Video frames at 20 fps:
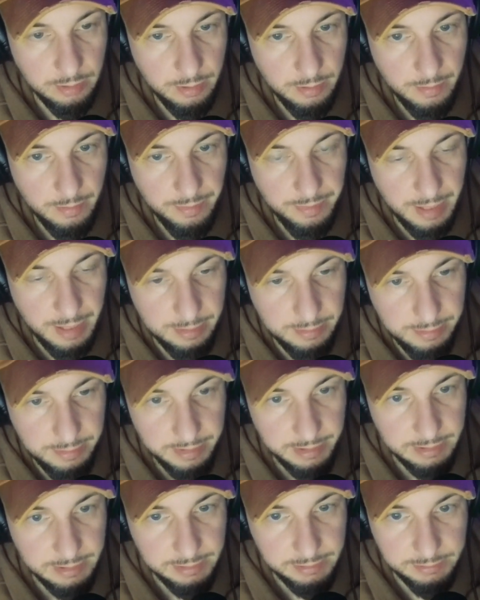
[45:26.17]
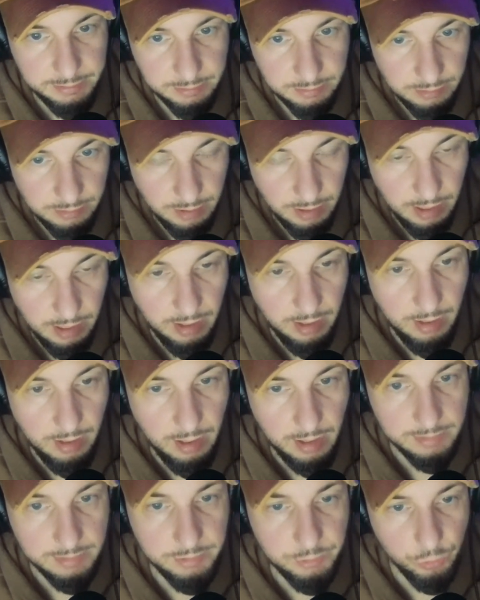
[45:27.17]
that these
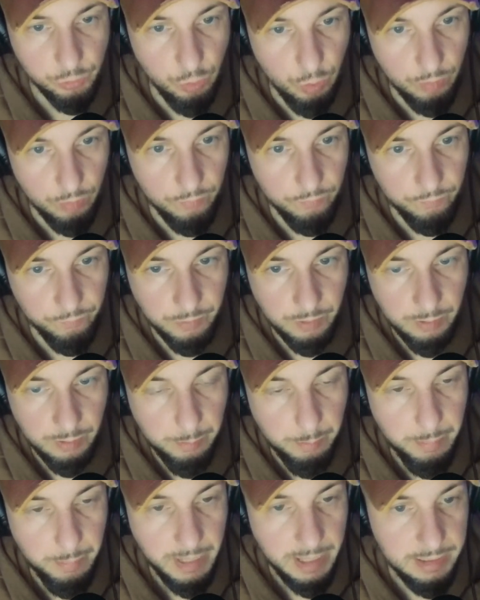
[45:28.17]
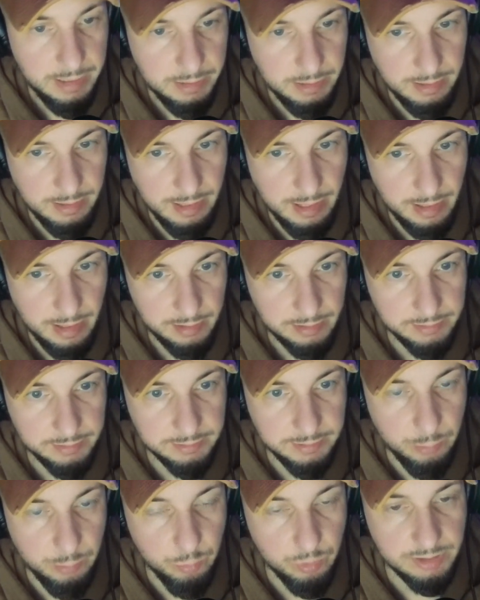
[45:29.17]
Azov maniacs,
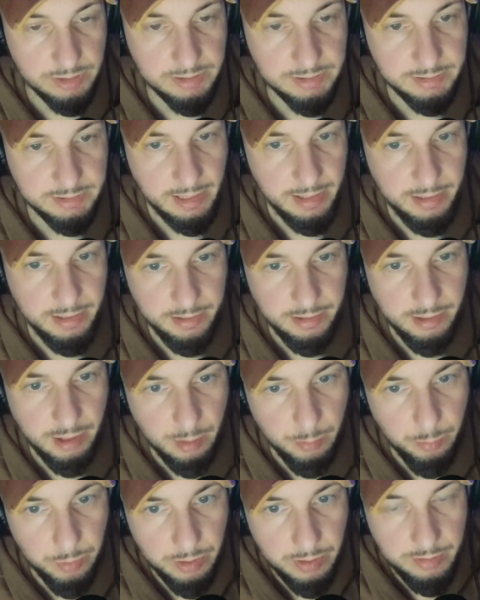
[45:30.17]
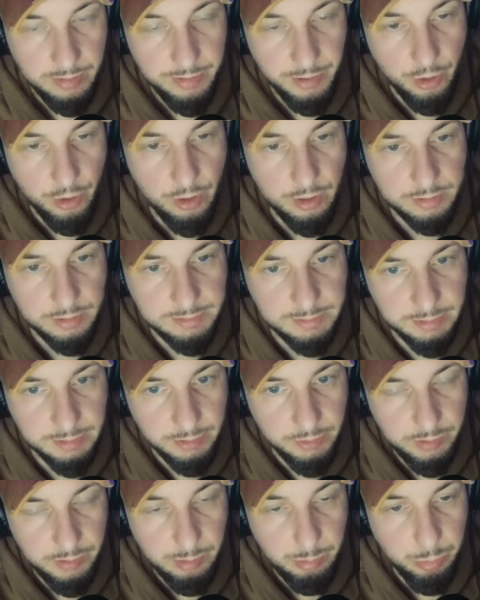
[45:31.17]
they were setting up their
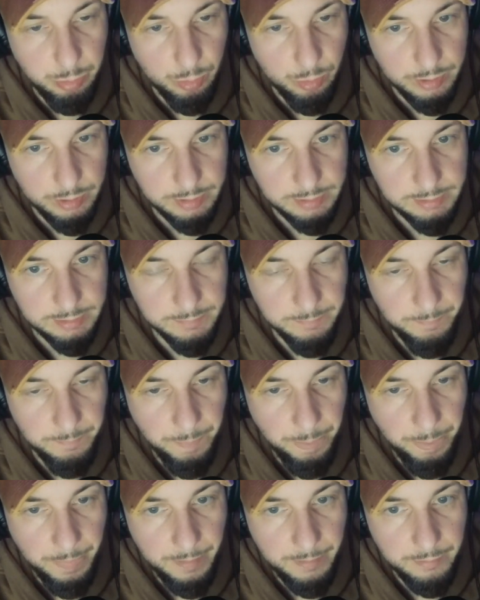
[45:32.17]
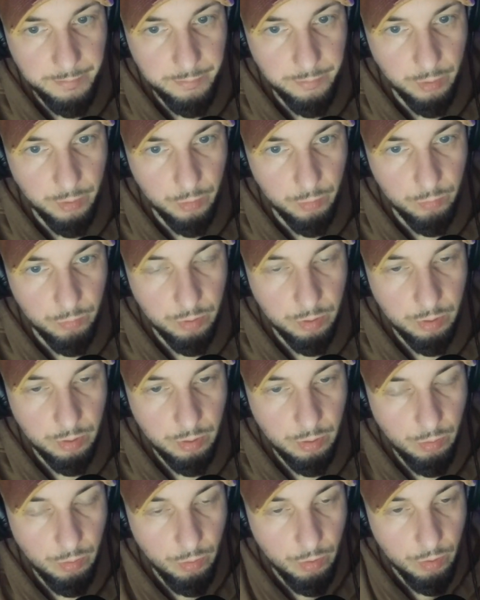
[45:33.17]
artillery points,
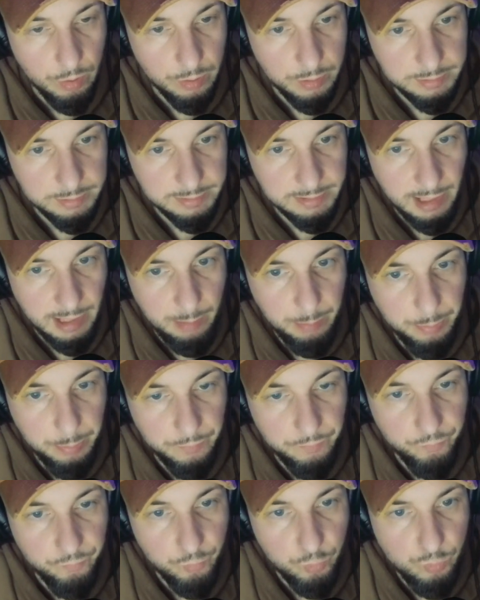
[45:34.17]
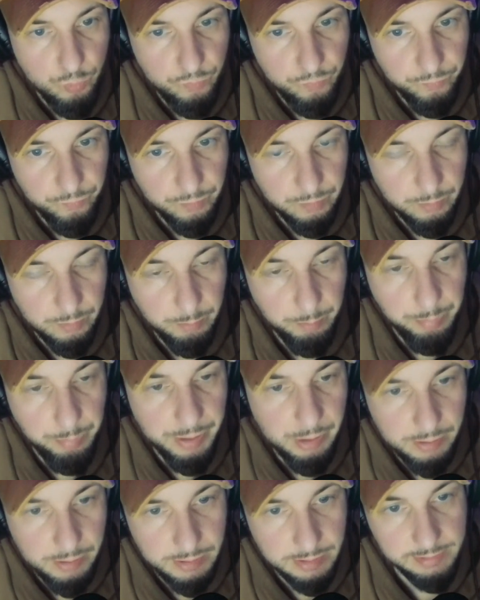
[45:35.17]
on top of
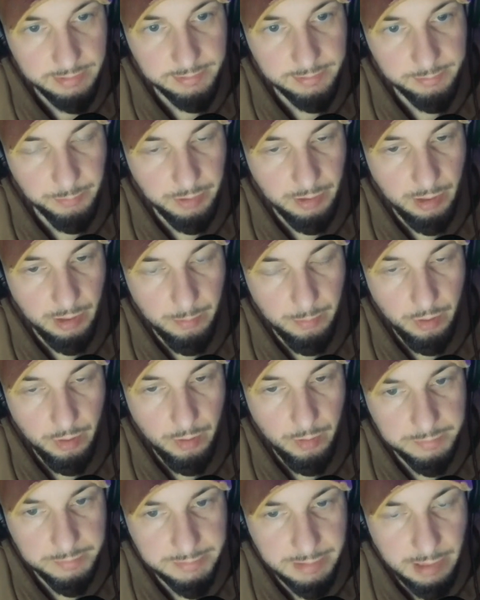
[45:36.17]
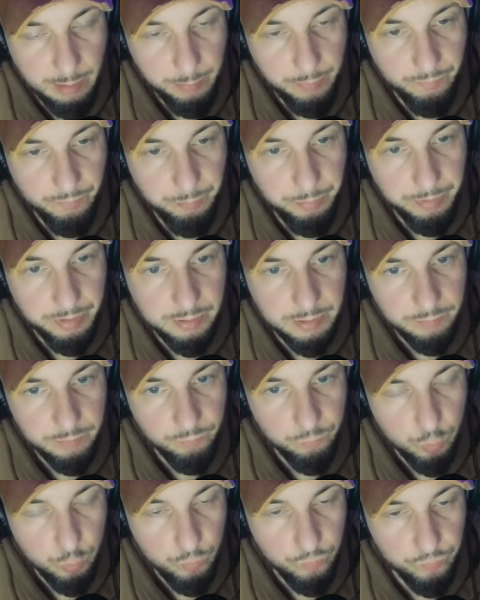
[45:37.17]
buildings, on top of
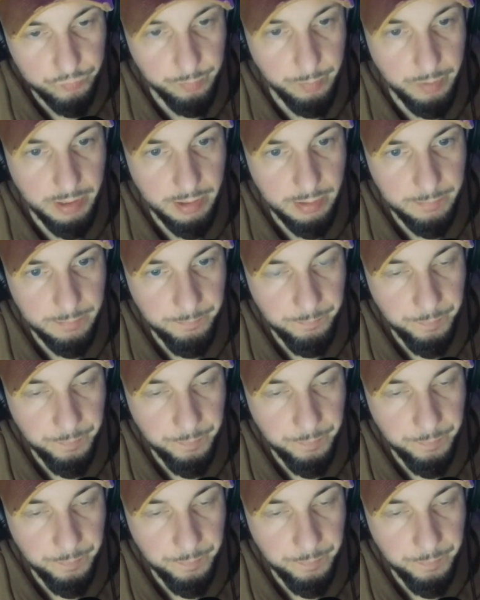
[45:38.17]
building roofs, man.